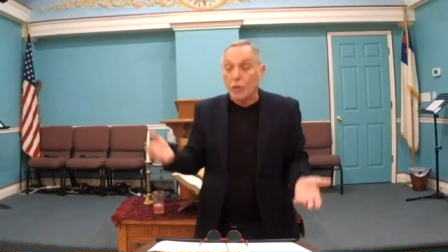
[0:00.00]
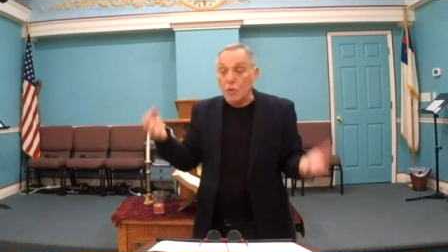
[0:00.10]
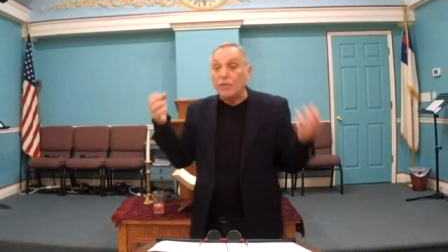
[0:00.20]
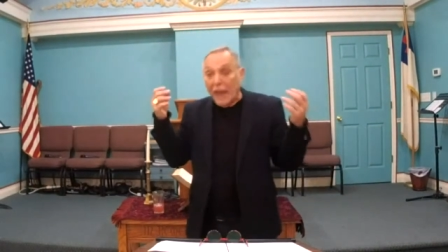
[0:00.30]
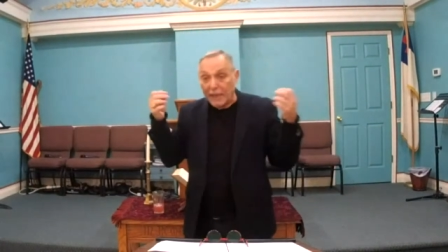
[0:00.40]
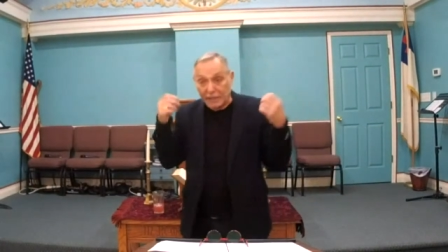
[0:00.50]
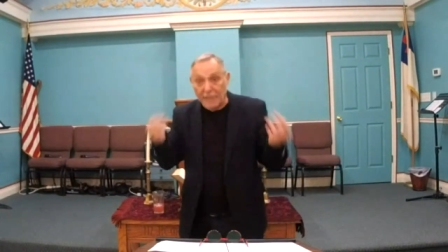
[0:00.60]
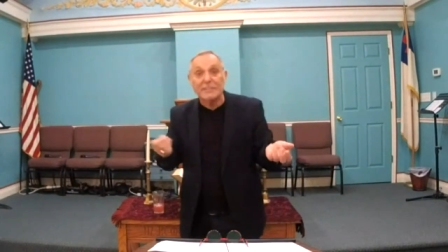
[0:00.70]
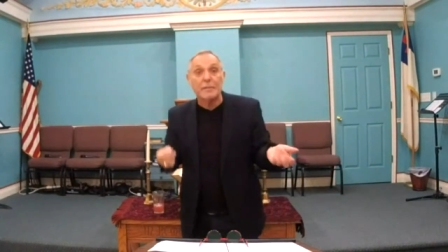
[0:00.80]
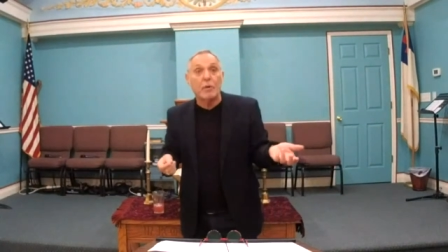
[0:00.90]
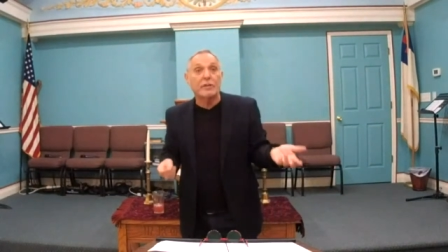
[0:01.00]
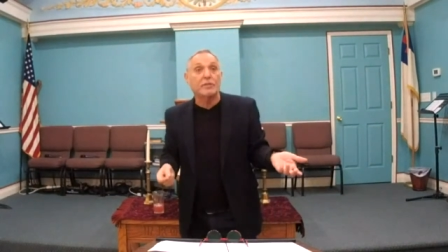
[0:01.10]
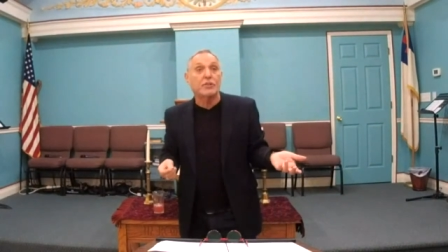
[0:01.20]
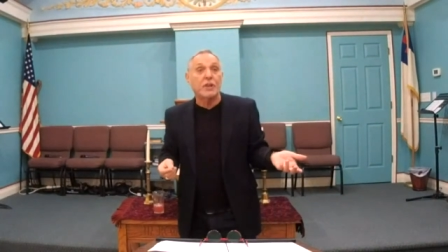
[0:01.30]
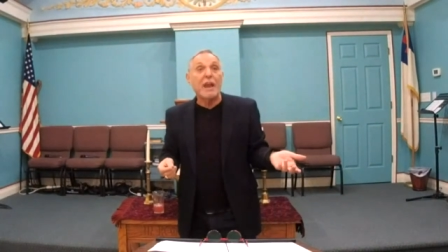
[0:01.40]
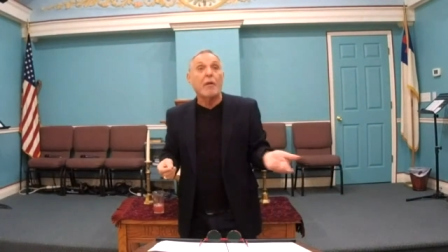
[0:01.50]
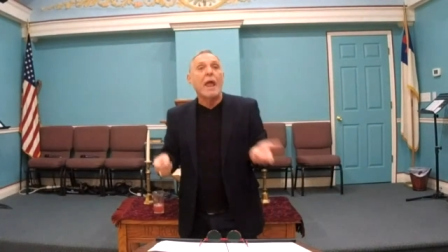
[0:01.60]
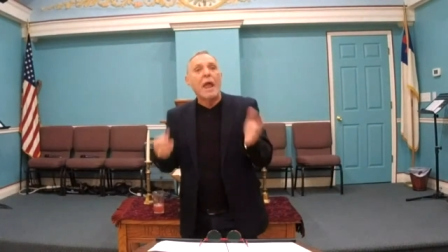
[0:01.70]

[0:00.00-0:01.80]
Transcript: You've got a testimony to share.